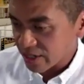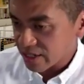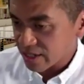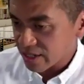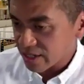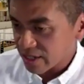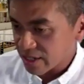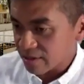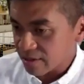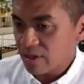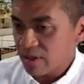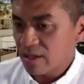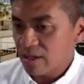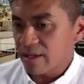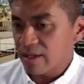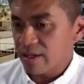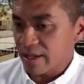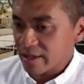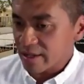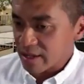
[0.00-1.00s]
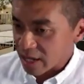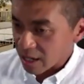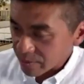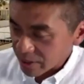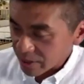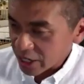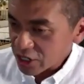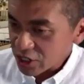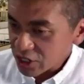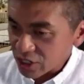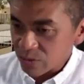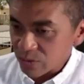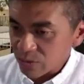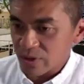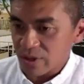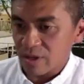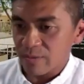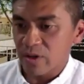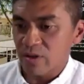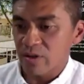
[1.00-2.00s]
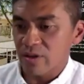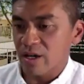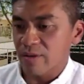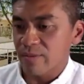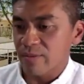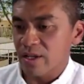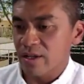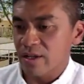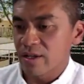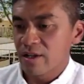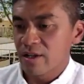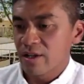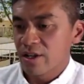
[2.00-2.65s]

faecium in combination with immunotherapy,